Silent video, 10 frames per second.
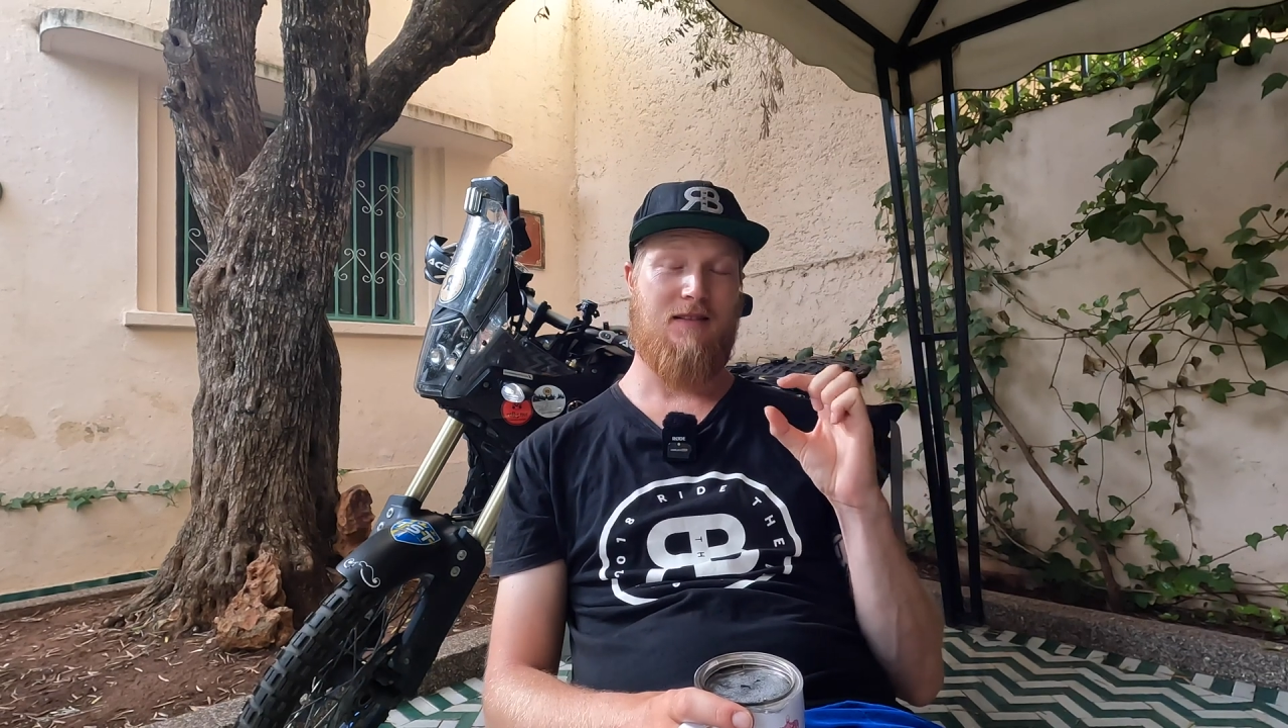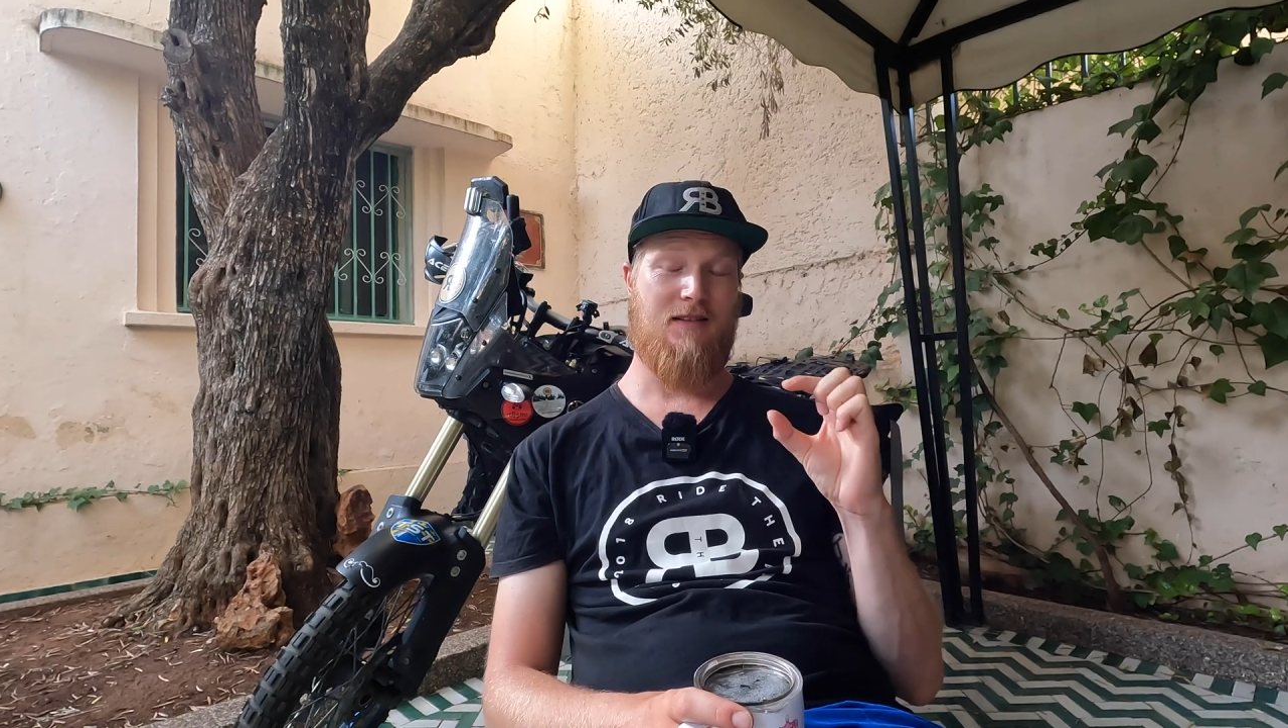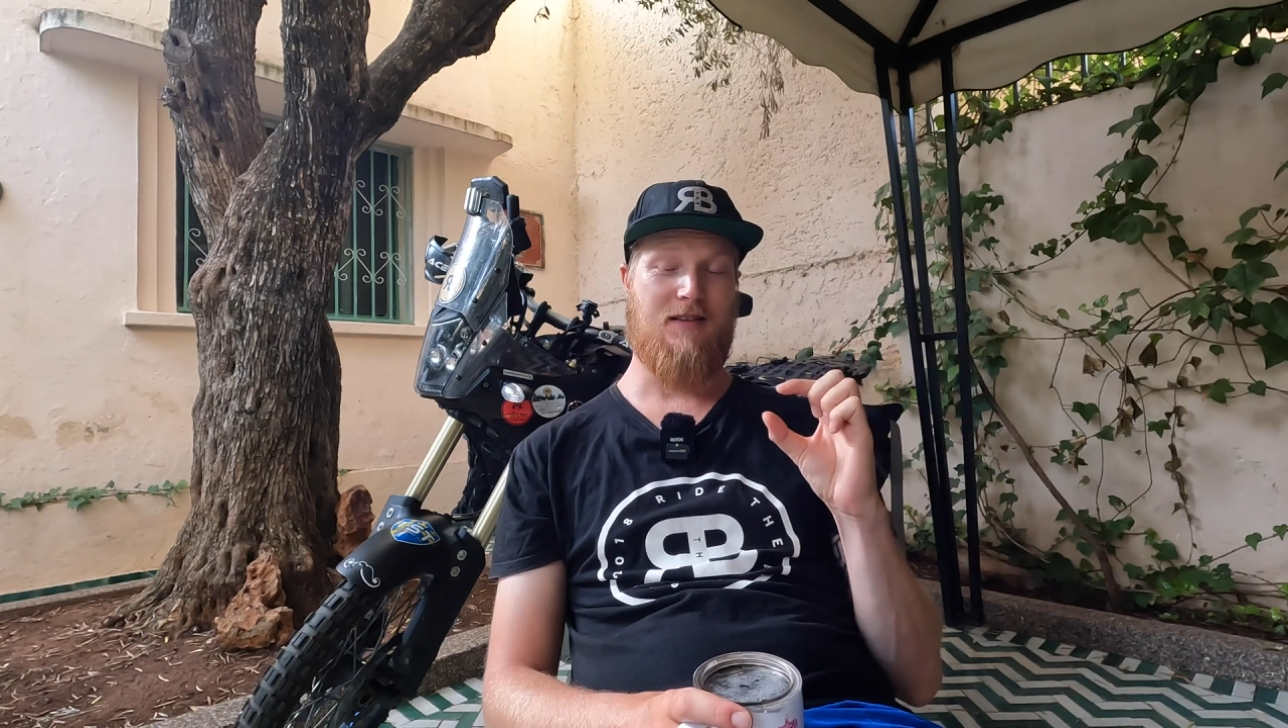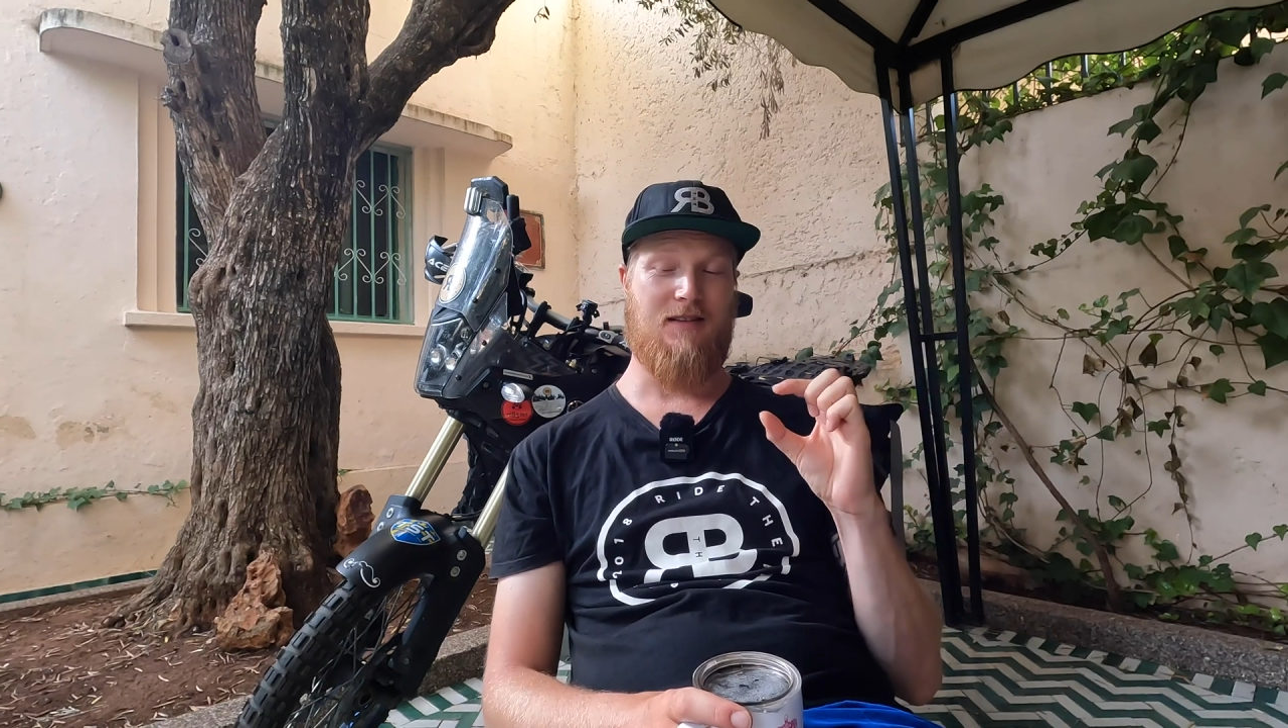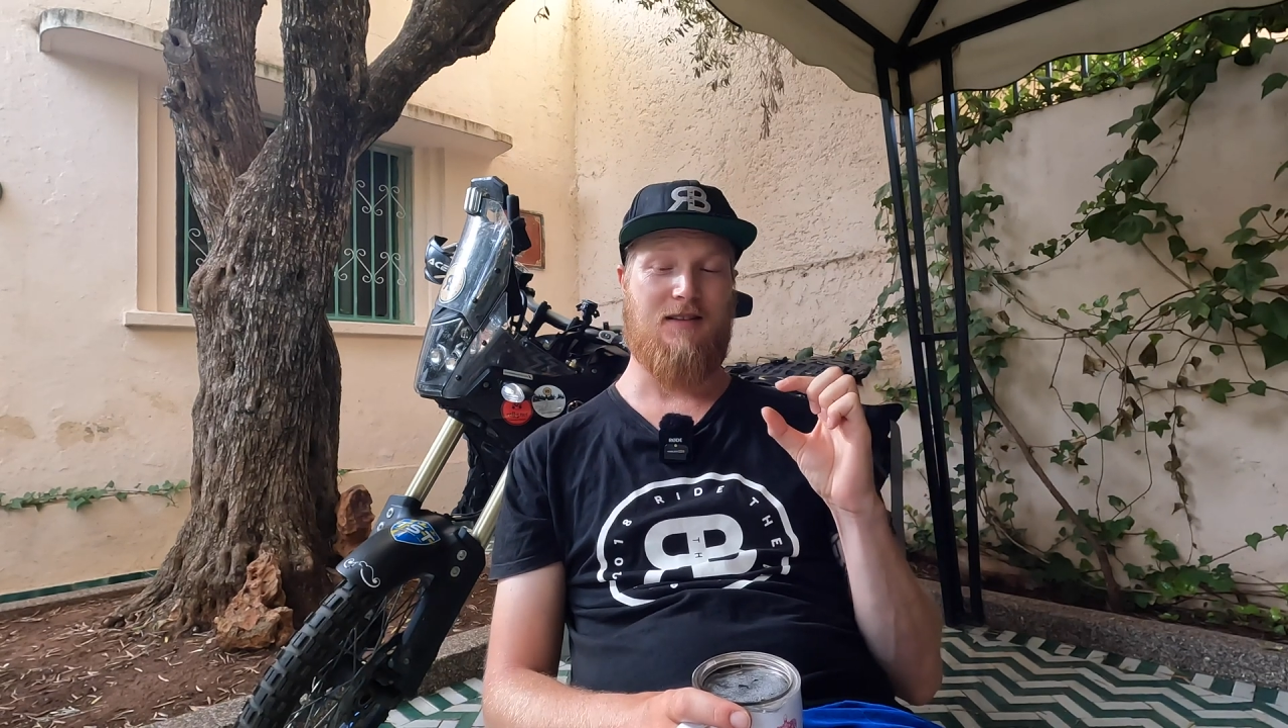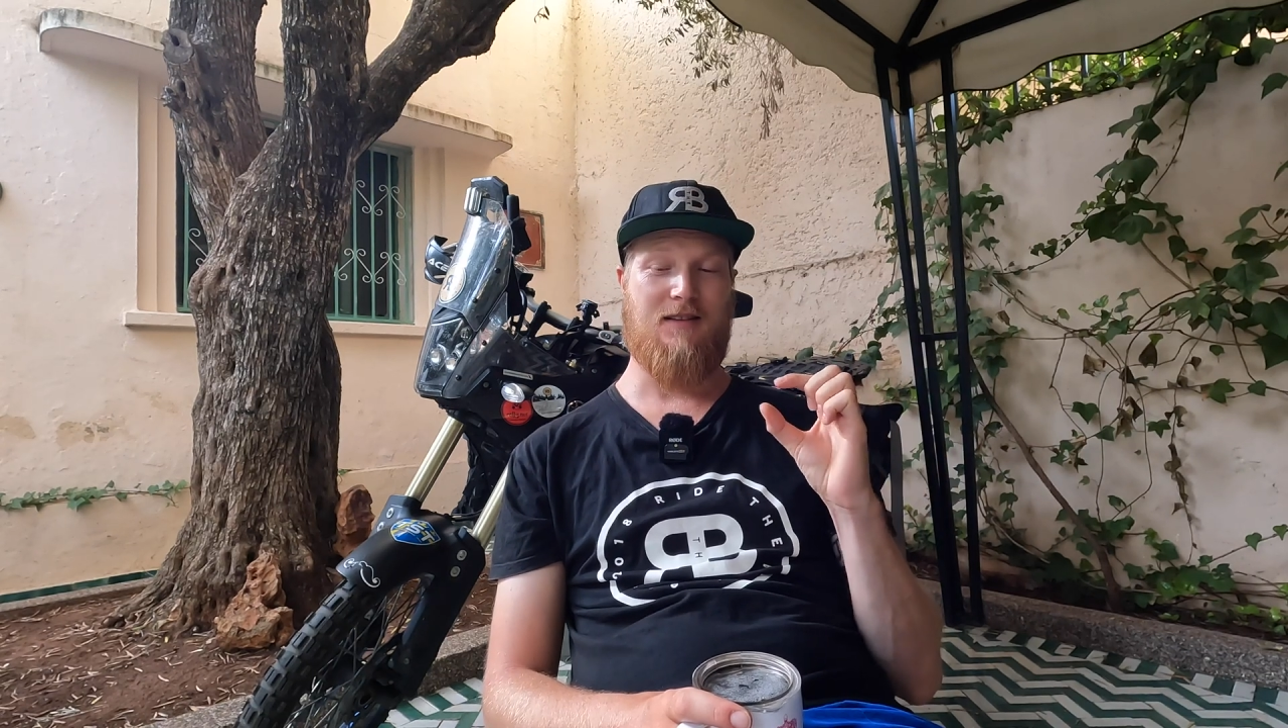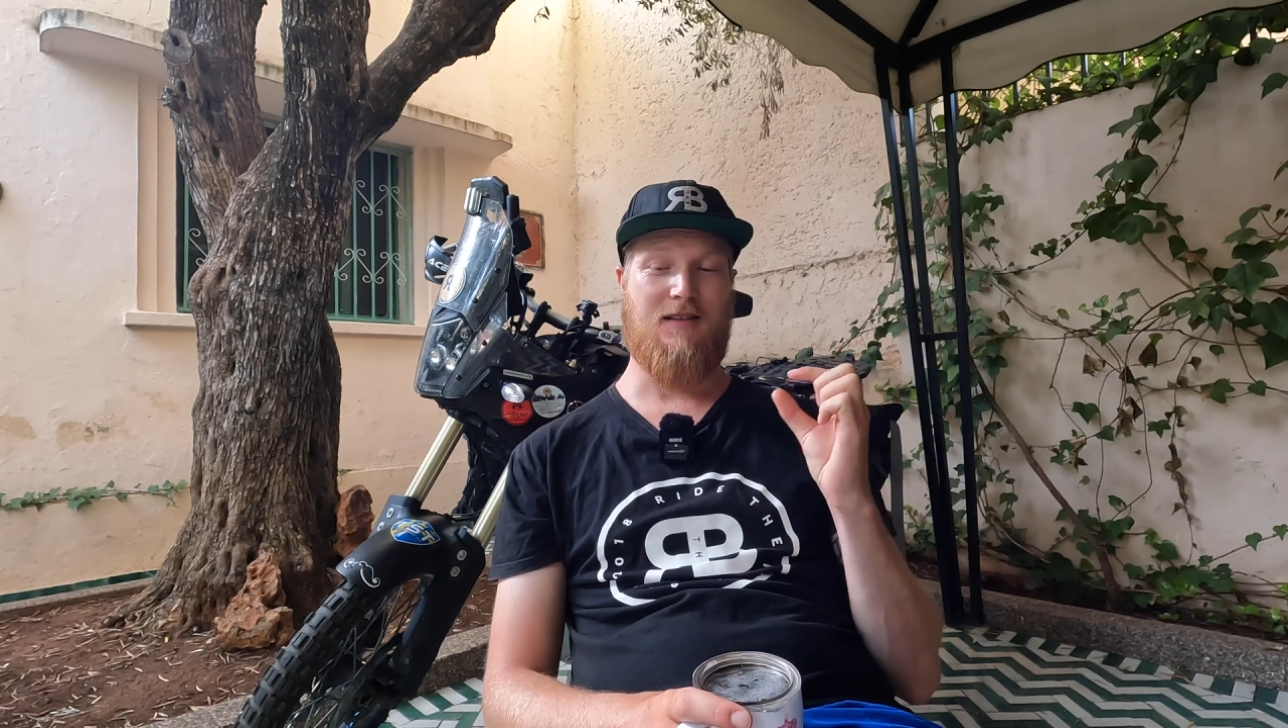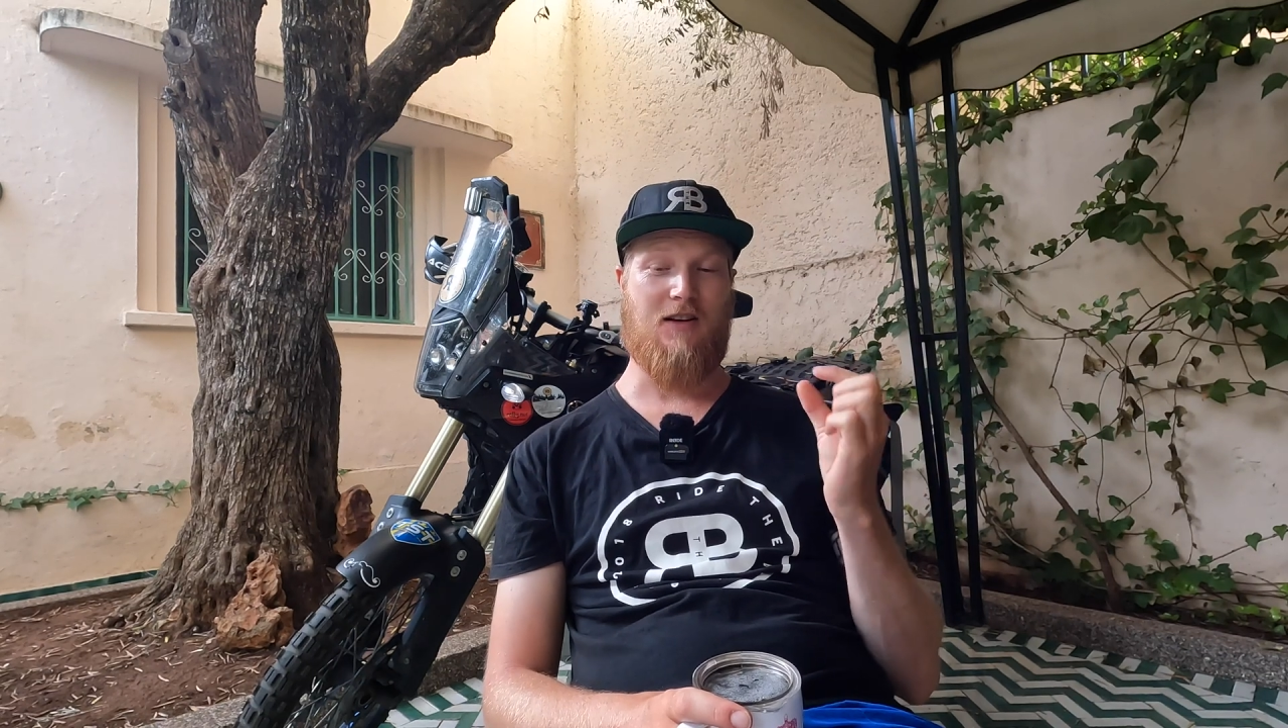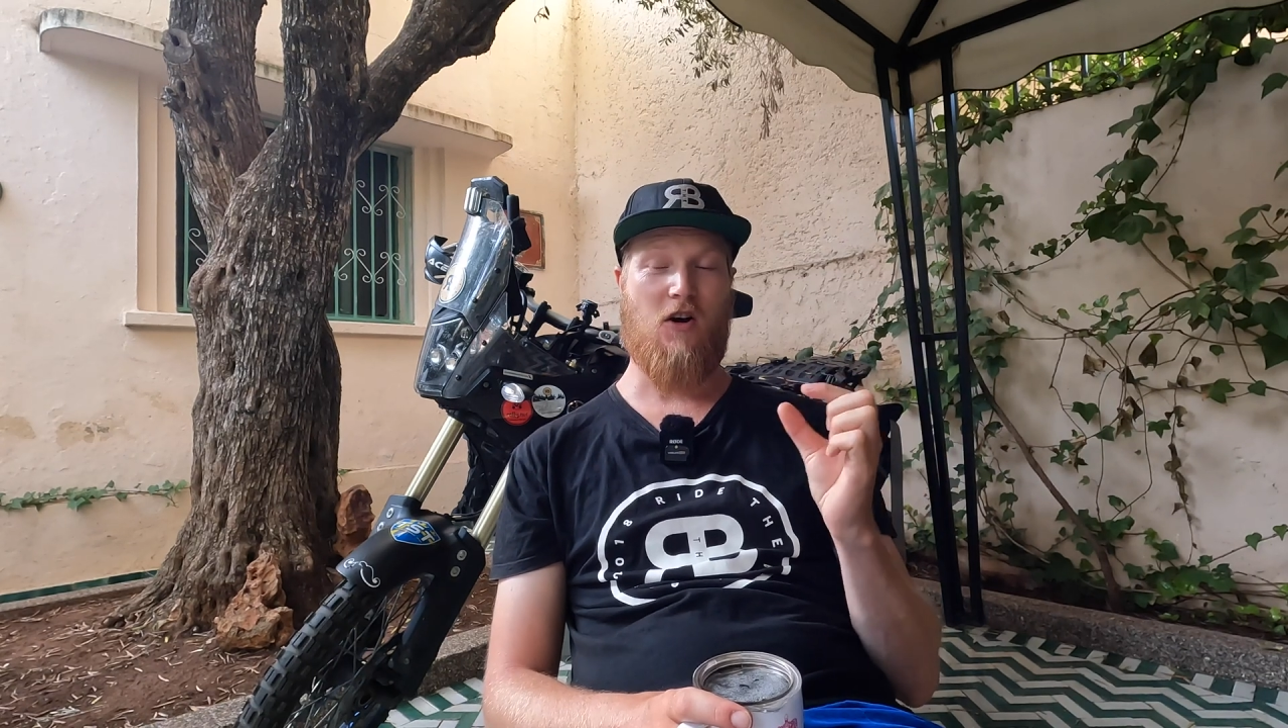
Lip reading: the